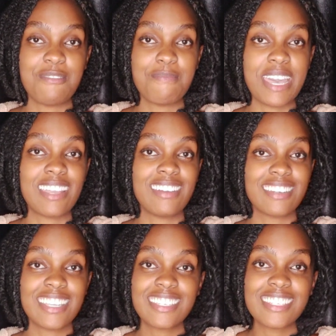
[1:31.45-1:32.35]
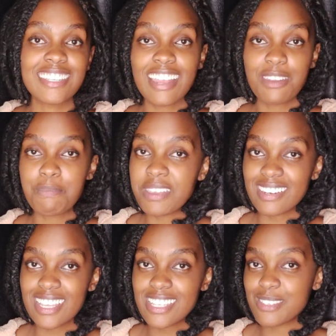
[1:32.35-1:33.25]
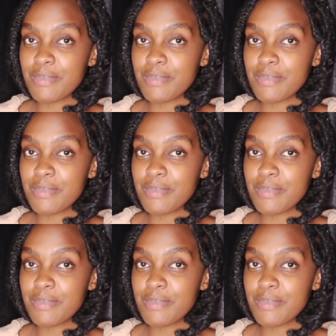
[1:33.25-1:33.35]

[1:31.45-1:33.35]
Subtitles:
my great grandparents,